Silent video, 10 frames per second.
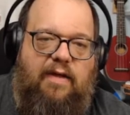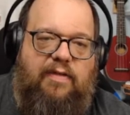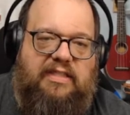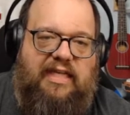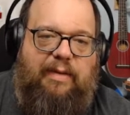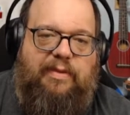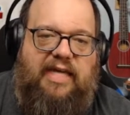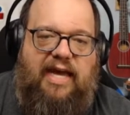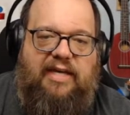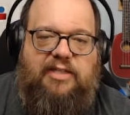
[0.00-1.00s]
The CM
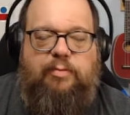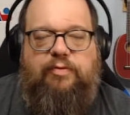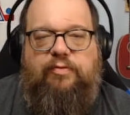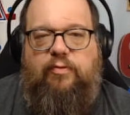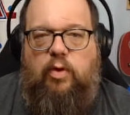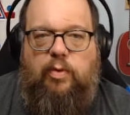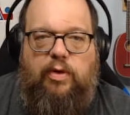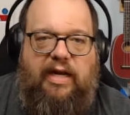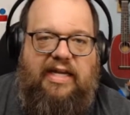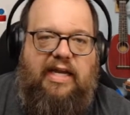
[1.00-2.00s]
attacks move
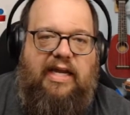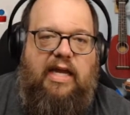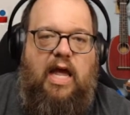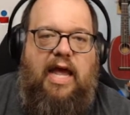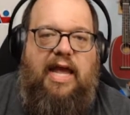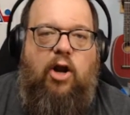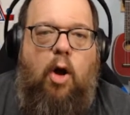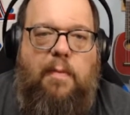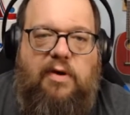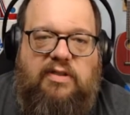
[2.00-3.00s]
forward. It
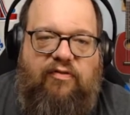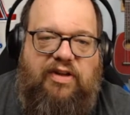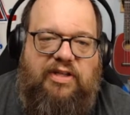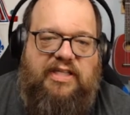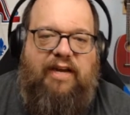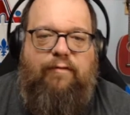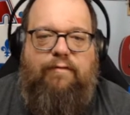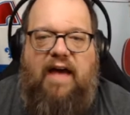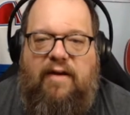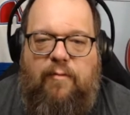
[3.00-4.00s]
almost feels like a
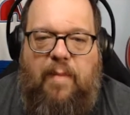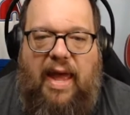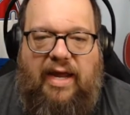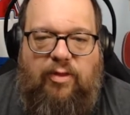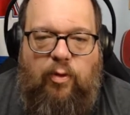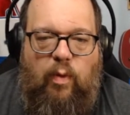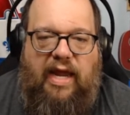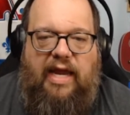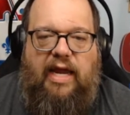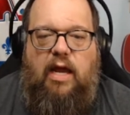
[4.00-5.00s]
5-back the way